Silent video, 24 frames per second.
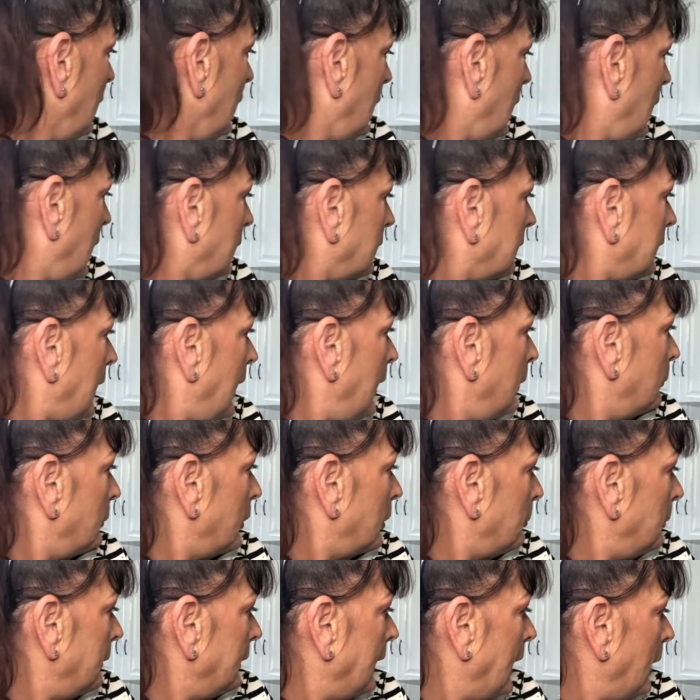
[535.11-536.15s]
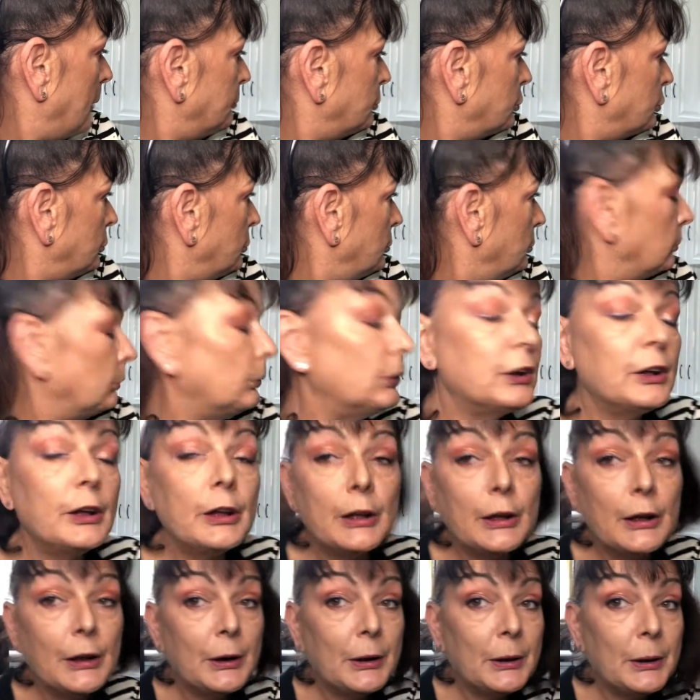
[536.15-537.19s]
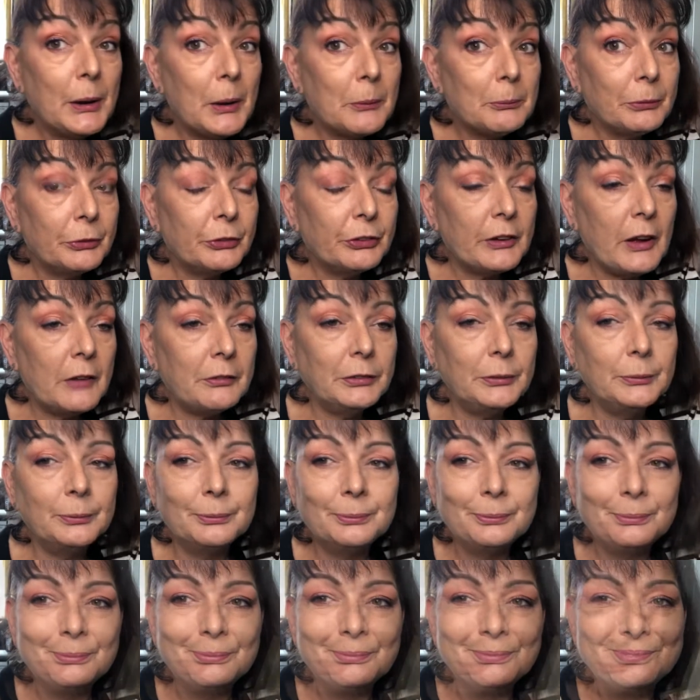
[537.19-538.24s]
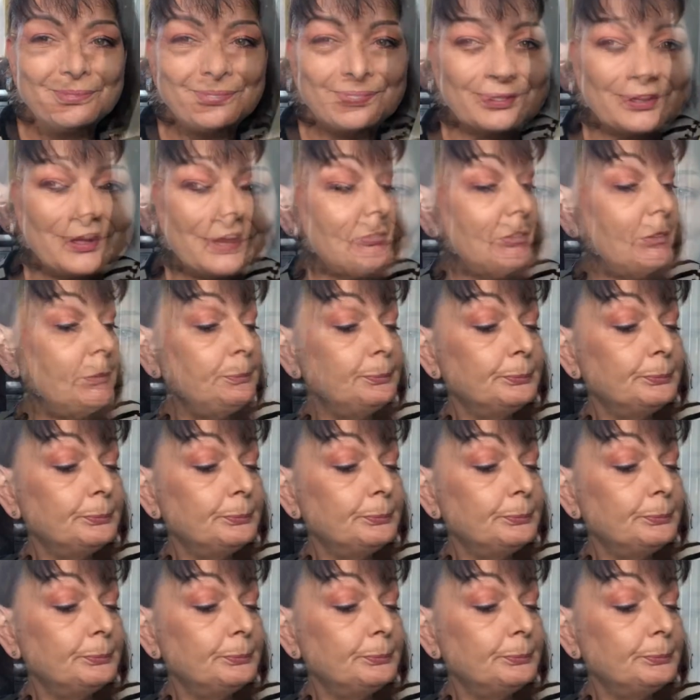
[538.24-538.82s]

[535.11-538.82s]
Okay, what are we up to? Number 7. Number 7.